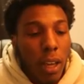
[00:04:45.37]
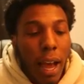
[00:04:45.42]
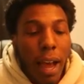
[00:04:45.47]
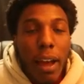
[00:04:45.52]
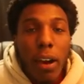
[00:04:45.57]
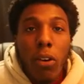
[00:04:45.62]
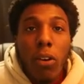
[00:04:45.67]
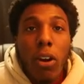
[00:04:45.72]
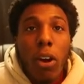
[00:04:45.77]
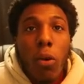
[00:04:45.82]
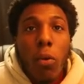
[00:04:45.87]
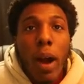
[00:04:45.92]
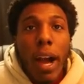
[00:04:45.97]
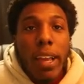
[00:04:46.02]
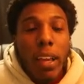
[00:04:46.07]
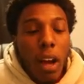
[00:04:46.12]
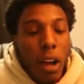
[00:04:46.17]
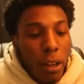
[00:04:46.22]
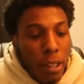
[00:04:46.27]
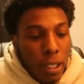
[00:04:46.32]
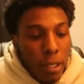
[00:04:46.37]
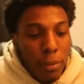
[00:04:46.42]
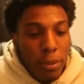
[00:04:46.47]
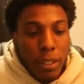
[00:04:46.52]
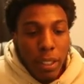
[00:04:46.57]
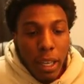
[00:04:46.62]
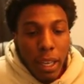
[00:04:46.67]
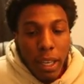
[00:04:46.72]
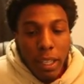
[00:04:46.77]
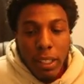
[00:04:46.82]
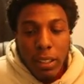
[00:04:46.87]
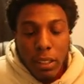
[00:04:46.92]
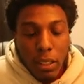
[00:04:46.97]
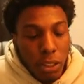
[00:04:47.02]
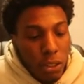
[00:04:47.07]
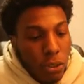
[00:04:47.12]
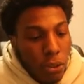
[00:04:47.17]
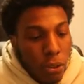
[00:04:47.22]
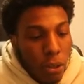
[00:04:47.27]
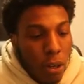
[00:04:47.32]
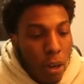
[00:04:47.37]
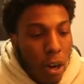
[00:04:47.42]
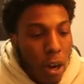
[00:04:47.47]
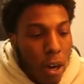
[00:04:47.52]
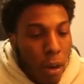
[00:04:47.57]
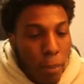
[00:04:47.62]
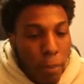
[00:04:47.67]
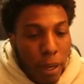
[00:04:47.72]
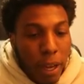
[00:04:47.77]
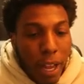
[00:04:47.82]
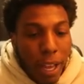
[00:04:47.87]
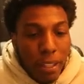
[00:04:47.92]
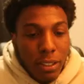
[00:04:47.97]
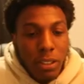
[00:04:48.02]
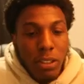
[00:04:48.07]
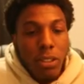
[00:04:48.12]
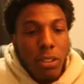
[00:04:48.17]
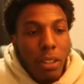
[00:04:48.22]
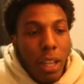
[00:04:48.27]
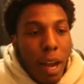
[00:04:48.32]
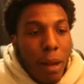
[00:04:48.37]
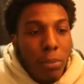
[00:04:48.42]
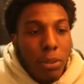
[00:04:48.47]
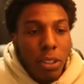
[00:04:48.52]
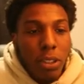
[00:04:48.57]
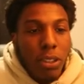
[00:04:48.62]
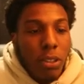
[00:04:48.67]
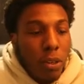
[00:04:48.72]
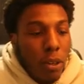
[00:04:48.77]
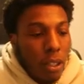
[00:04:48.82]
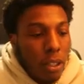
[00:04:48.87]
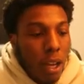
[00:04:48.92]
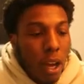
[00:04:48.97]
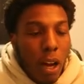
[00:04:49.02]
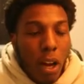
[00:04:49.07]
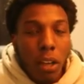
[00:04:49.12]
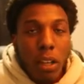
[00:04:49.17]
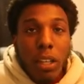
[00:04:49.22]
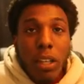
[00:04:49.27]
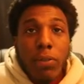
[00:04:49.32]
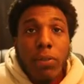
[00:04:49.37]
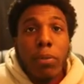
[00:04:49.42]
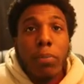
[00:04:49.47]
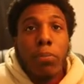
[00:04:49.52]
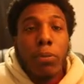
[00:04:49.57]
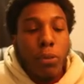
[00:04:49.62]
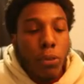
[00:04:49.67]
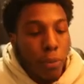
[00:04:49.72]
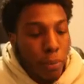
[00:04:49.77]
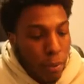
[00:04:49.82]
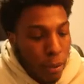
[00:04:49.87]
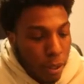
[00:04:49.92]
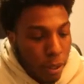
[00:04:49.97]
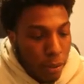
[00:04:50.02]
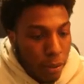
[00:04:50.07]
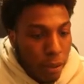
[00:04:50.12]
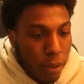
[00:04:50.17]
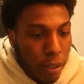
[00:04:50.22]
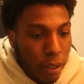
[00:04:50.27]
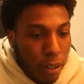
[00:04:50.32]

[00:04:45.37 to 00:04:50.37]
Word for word: I don't know why y'all keep saying he's a shooting guard, but as you, I'm just showing y'all living proof, bro.